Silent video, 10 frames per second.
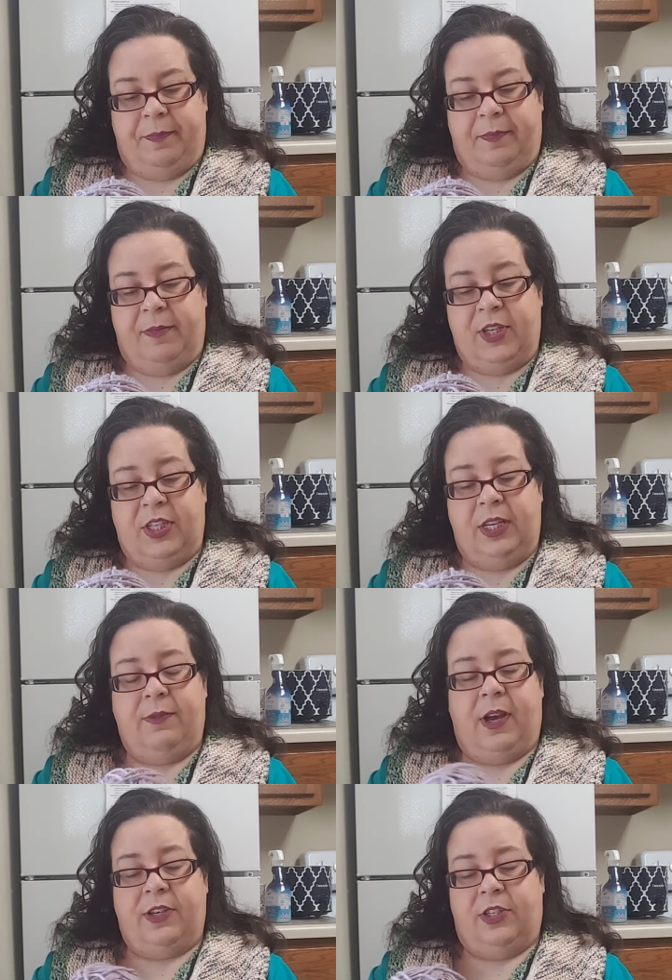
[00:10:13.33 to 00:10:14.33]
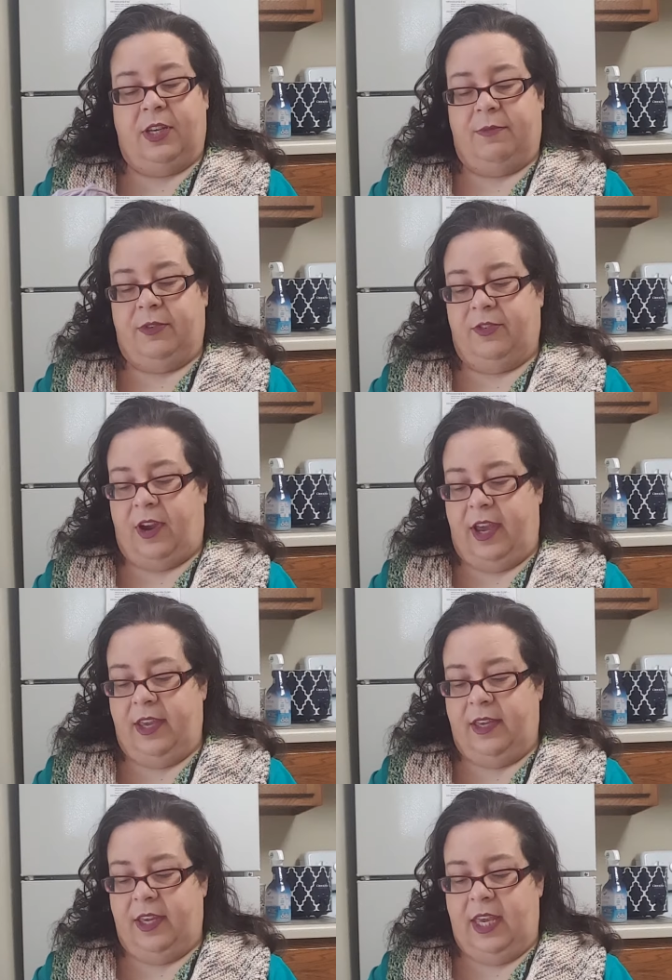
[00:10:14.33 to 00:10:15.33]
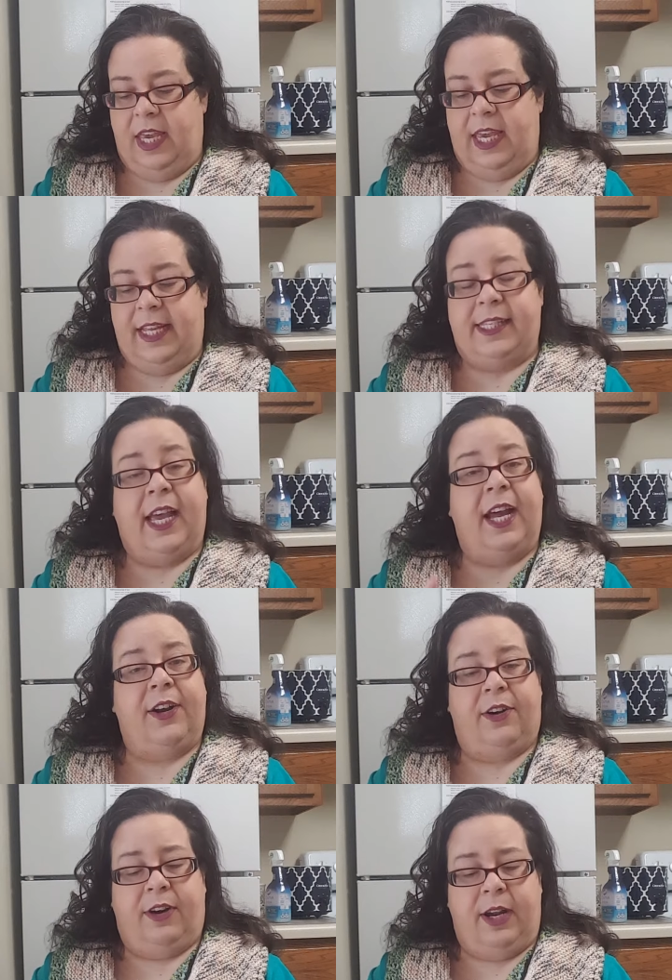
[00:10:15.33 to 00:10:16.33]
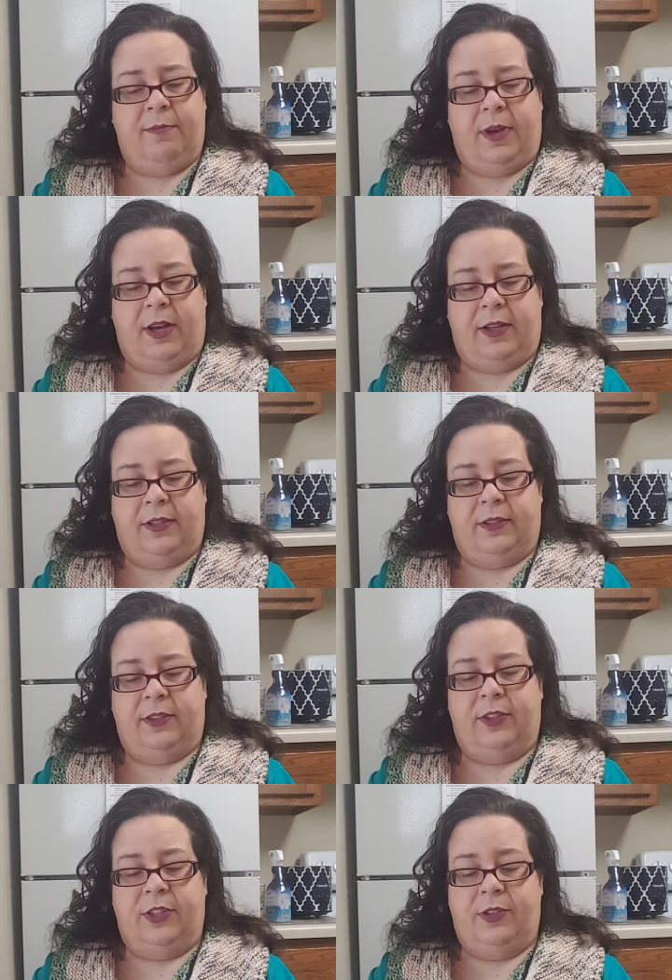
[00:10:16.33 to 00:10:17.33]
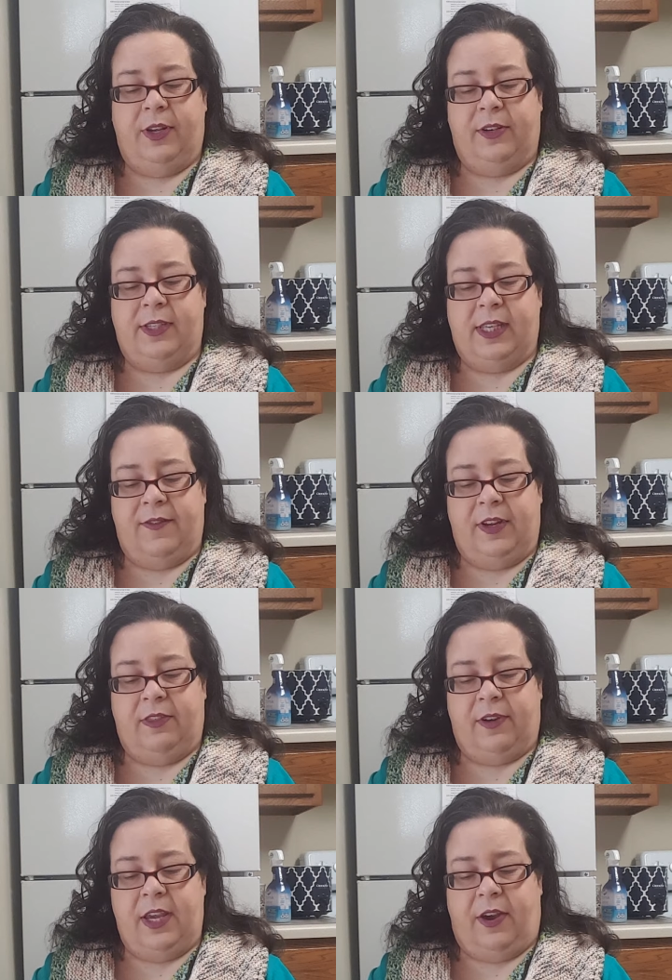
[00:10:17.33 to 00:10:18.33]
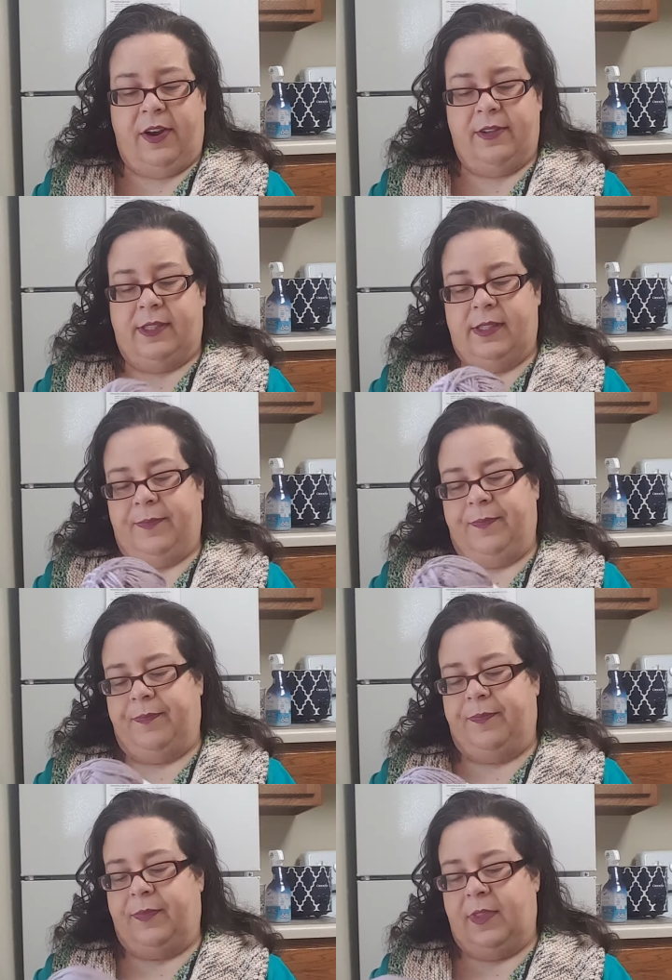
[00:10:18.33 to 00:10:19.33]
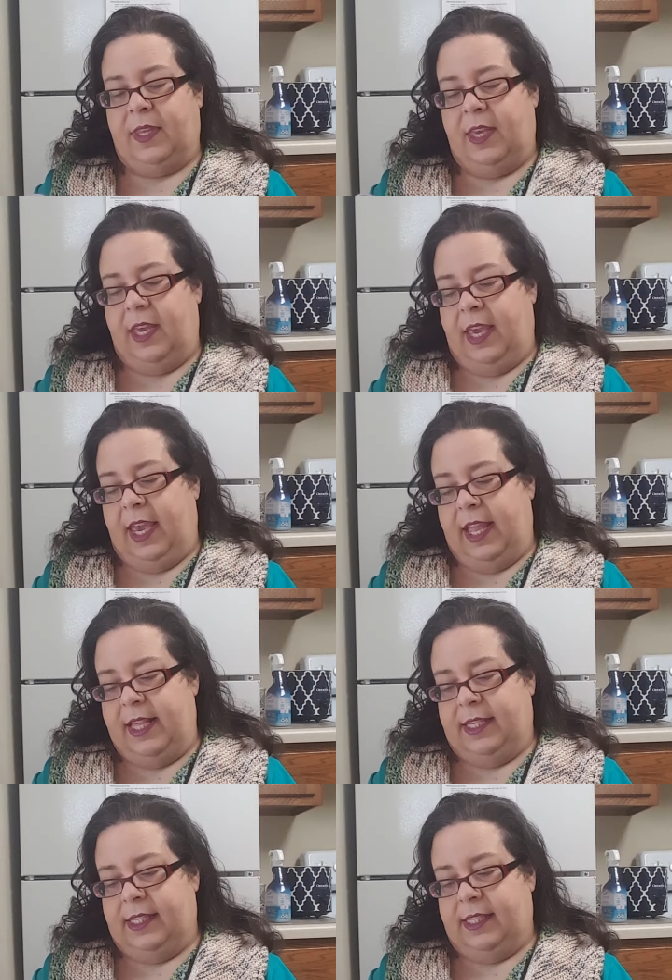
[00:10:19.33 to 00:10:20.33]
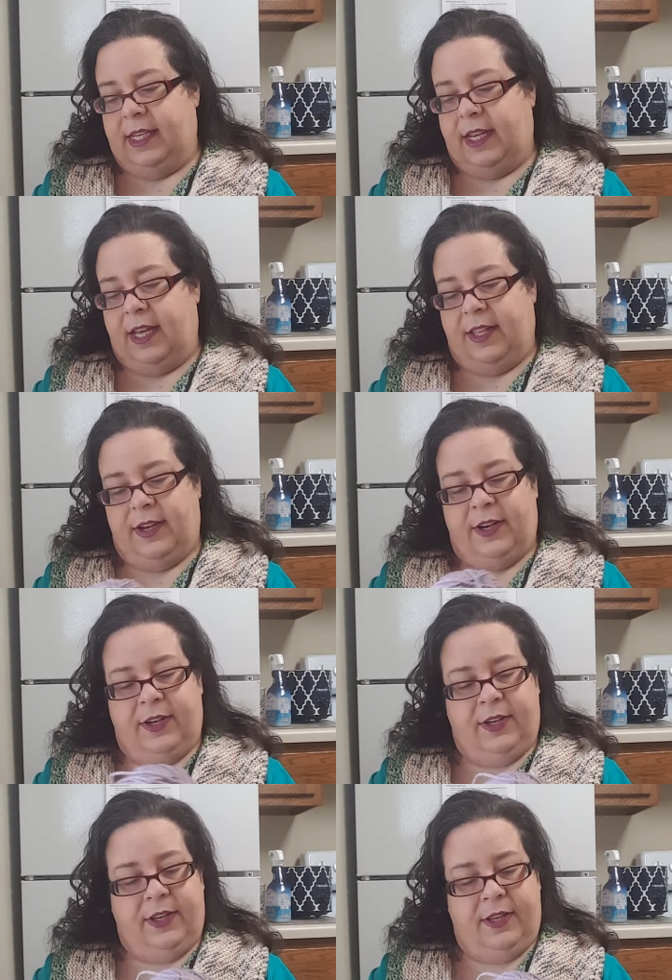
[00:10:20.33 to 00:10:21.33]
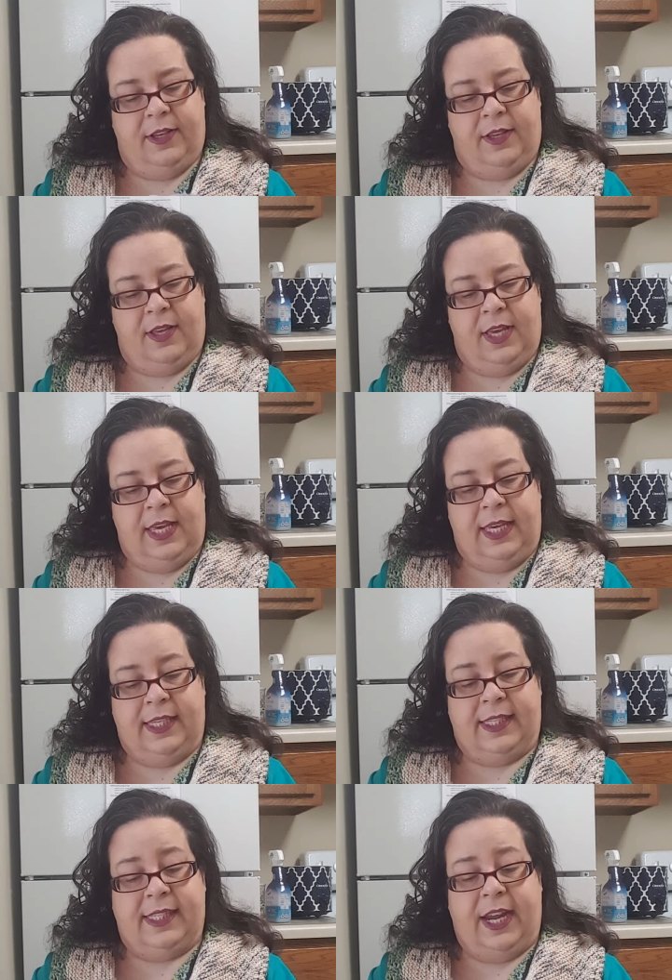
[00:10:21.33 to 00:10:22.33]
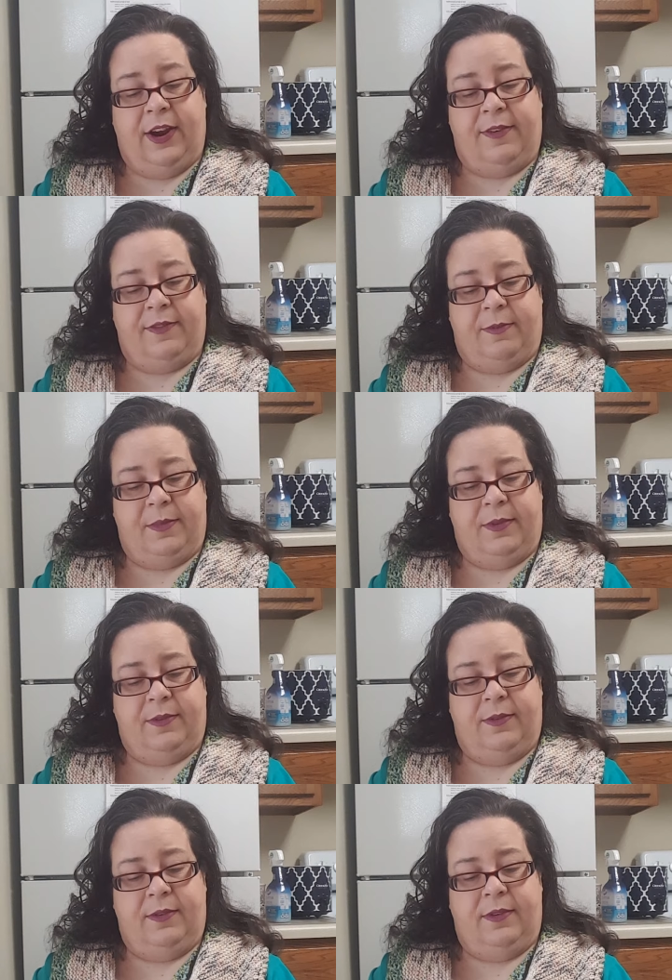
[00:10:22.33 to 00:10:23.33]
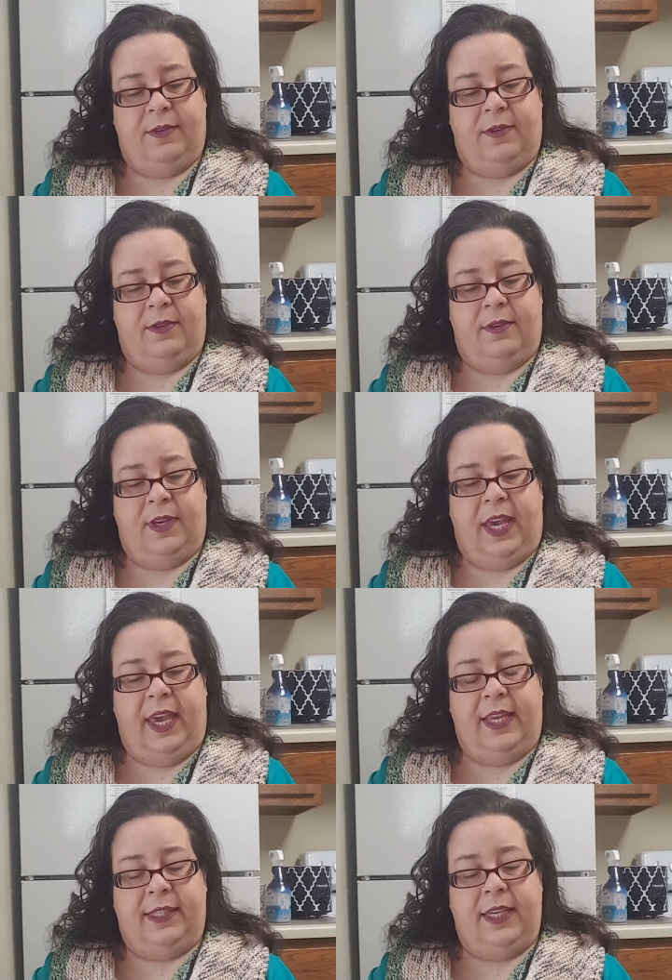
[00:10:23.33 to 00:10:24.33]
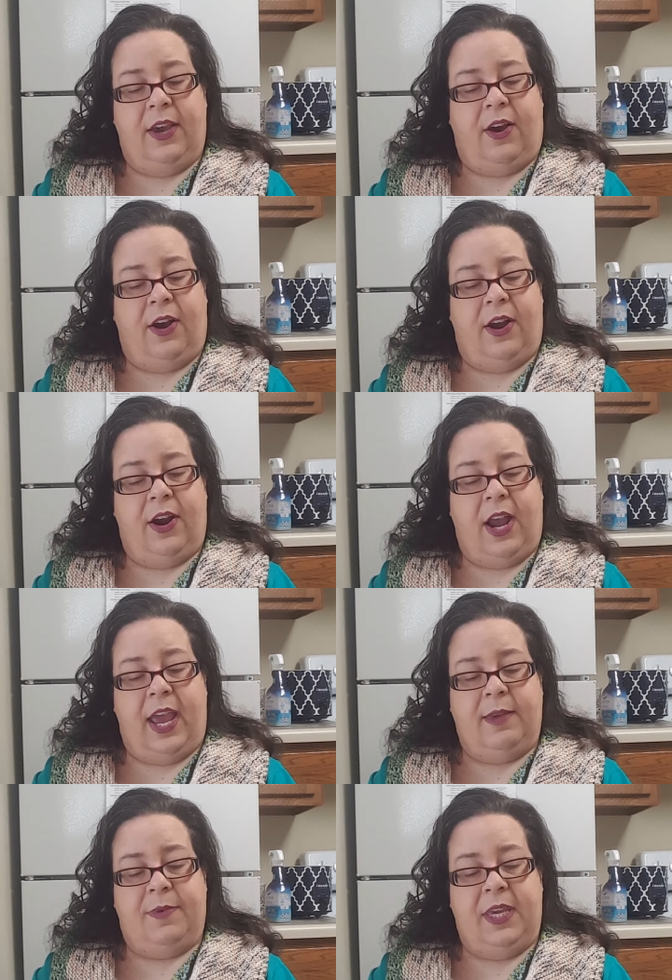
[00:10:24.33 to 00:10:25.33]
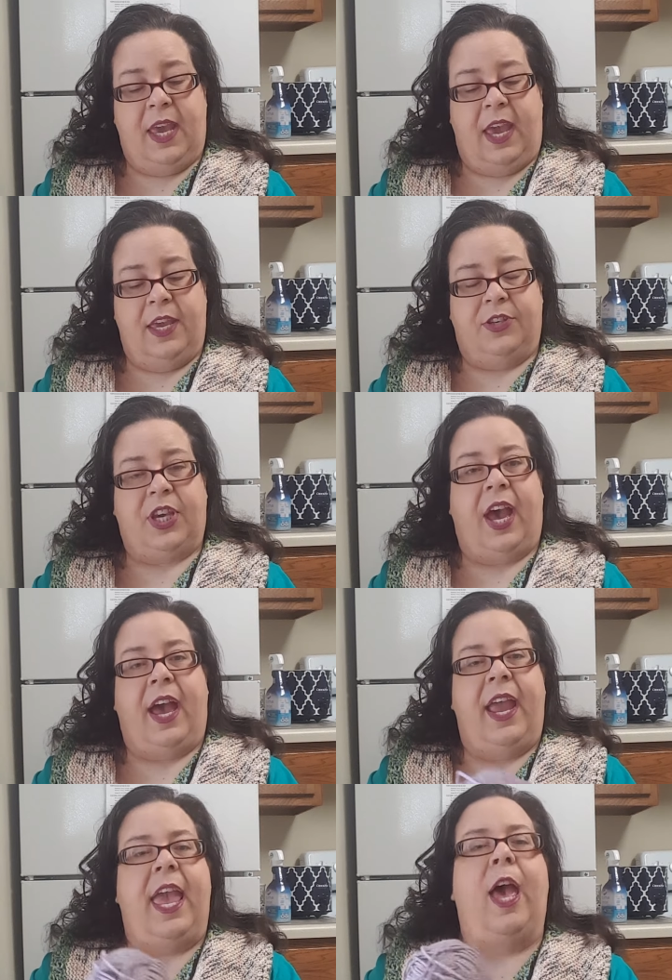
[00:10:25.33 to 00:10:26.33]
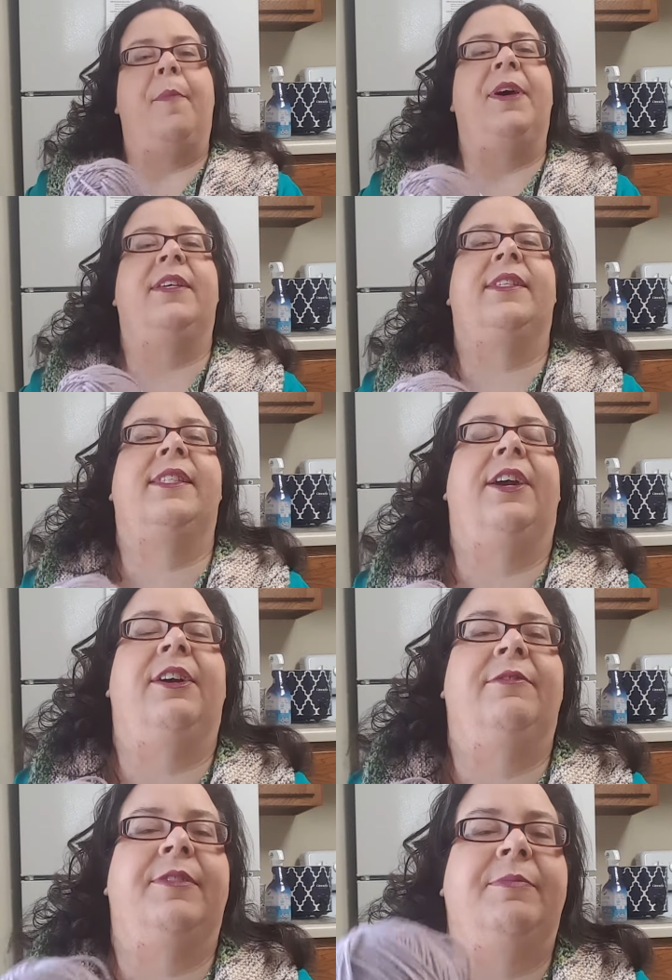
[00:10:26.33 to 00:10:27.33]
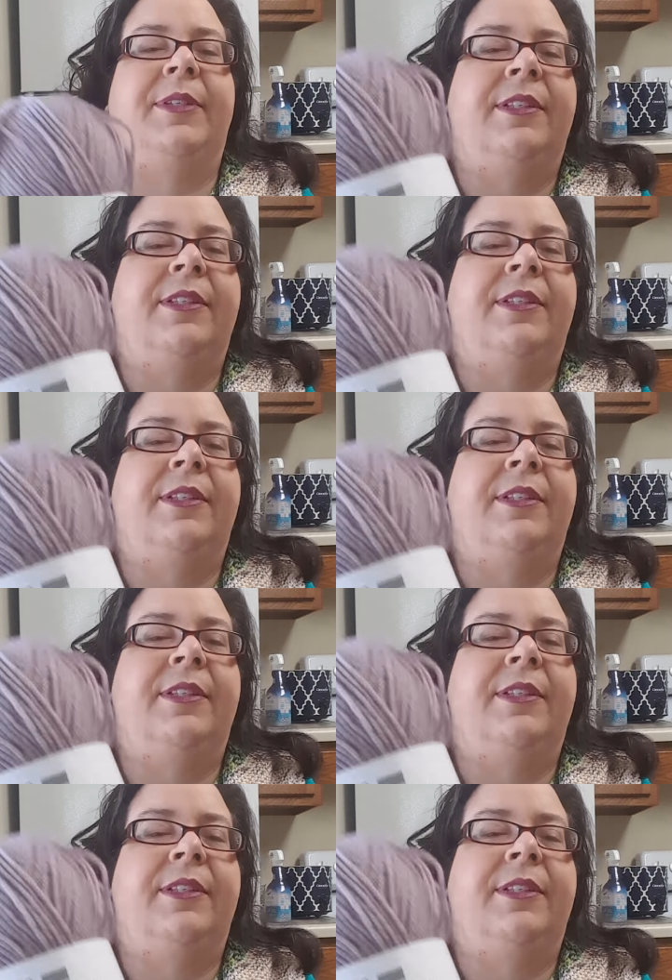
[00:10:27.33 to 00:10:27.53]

Machine wash, tumble dry. It's a 100-gram ball, 273 yards. And this is the color Seraphim. Seraphim. Seraphim.